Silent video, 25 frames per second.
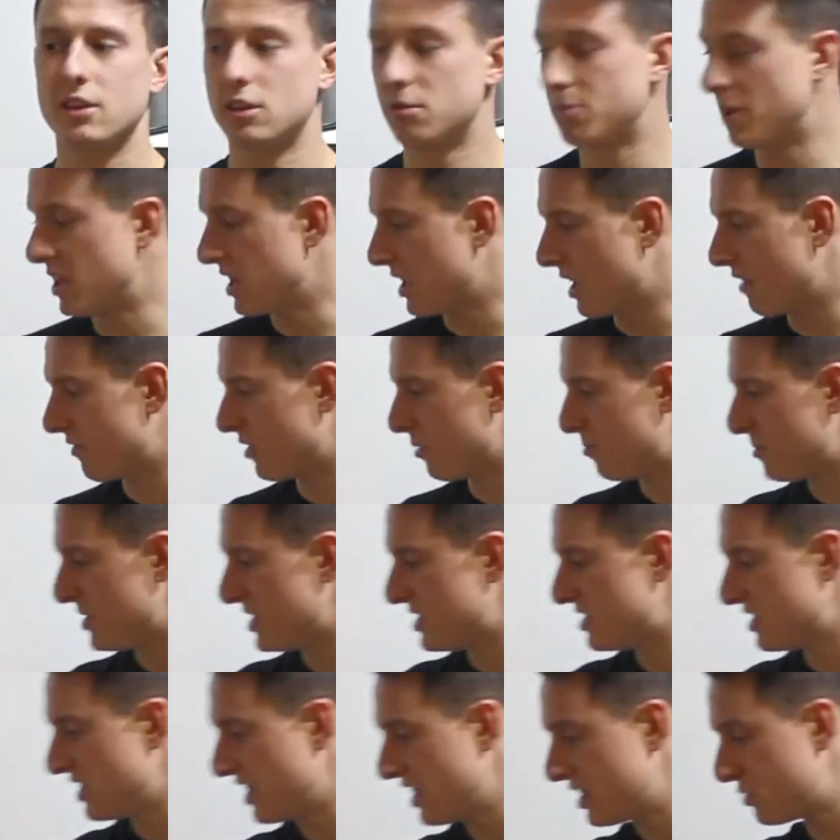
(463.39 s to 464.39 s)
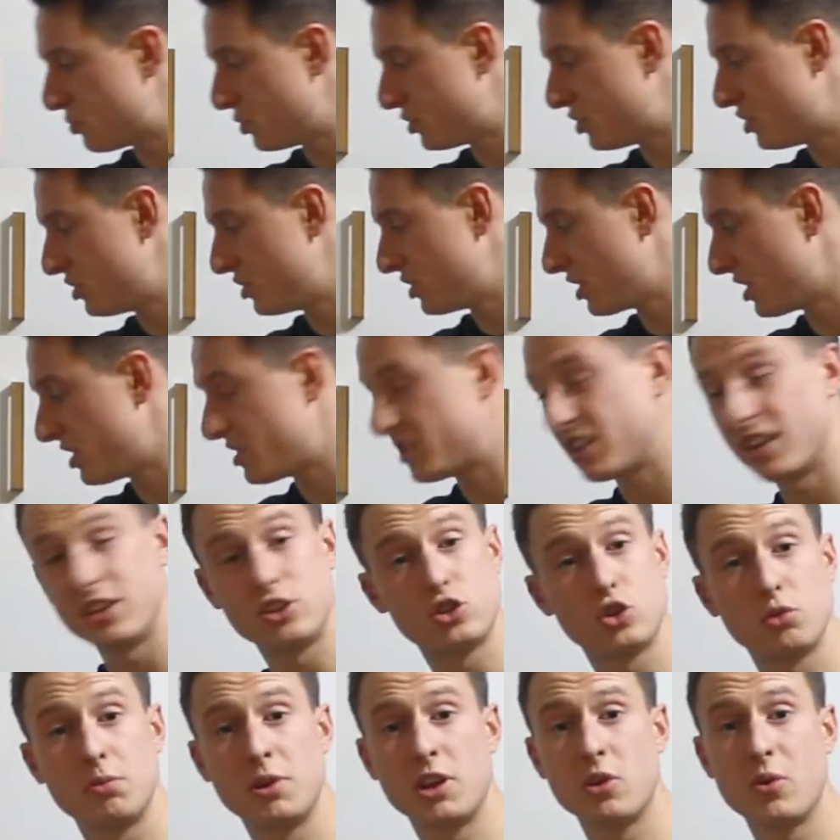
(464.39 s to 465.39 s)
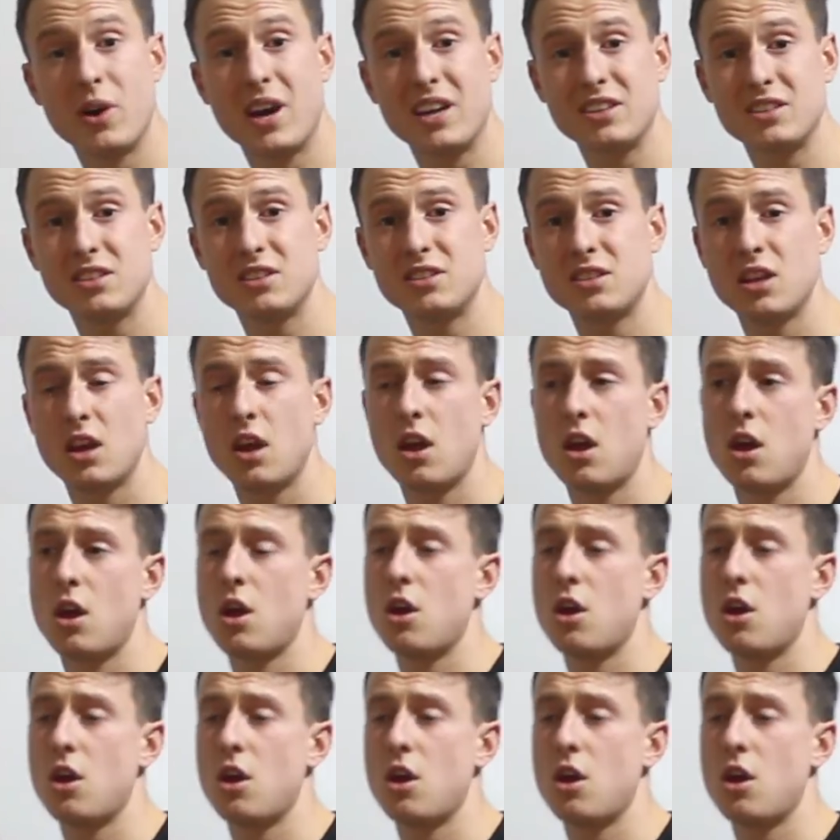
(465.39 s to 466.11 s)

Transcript: You might have your BCAAs, which is your essential amino acids,